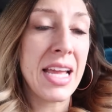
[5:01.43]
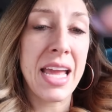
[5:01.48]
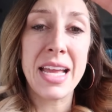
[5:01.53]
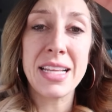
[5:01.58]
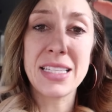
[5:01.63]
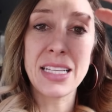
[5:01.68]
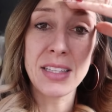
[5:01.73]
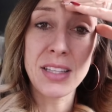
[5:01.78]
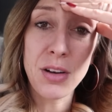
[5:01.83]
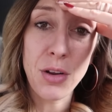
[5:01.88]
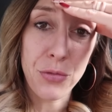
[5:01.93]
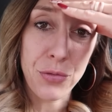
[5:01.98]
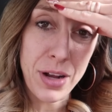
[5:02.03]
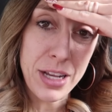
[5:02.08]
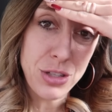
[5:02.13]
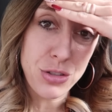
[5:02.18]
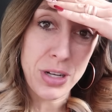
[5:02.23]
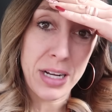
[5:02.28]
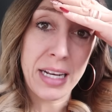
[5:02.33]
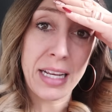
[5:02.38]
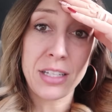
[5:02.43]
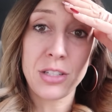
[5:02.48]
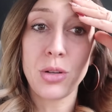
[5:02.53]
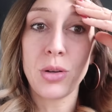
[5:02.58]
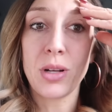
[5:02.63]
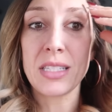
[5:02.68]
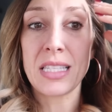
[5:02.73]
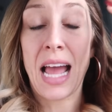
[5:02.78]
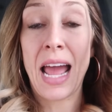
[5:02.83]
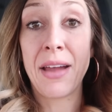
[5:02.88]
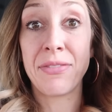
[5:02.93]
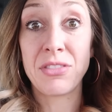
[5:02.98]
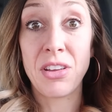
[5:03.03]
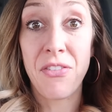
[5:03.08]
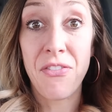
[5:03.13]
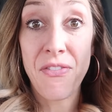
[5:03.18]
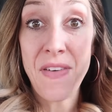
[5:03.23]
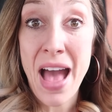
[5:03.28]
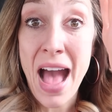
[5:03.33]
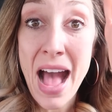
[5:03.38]
It's a little frustrating too because I have to
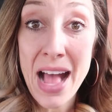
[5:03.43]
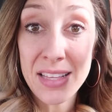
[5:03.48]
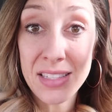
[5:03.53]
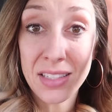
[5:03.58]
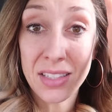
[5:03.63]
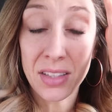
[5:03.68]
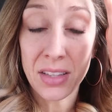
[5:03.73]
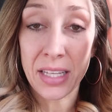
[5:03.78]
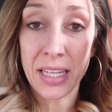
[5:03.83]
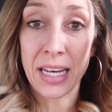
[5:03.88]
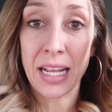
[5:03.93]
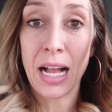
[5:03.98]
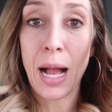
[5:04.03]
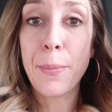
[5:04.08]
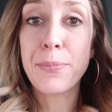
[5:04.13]
fast leading